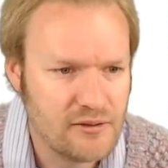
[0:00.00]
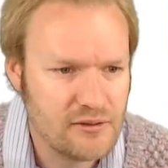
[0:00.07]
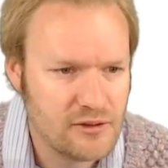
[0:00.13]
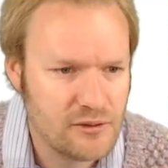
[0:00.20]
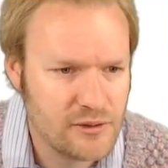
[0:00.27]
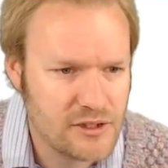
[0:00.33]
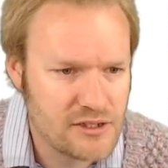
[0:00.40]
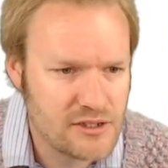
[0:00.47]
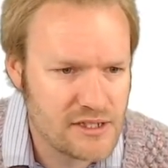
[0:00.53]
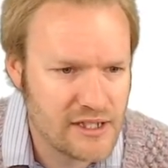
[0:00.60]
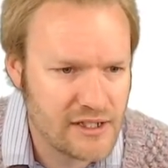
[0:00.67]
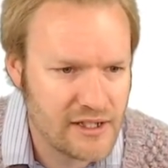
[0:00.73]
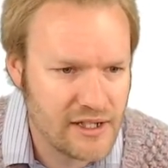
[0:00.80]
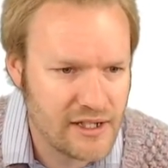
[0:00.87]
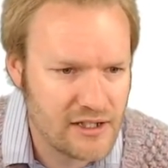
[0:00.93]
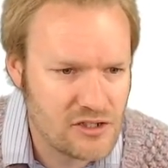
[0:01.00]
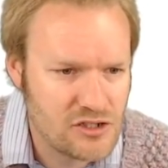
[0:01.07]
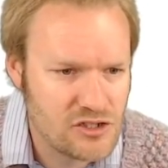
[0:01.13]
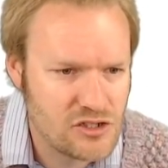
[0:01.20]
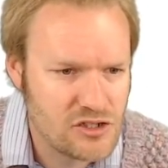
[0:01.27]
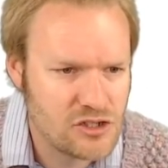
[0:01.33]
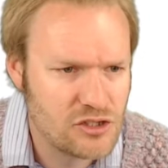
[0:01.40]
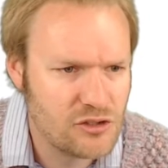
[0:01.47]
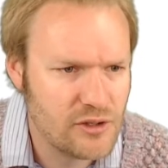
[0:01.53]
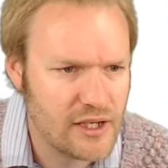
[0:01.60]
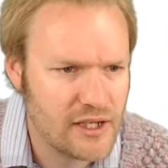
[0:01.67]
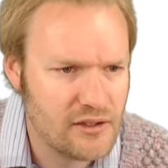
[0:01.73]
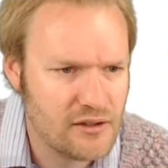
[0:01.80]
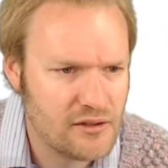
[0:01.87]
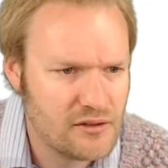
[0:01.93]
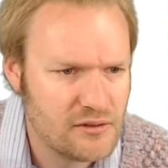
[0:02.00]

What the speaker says: Well, we just need to add 2a.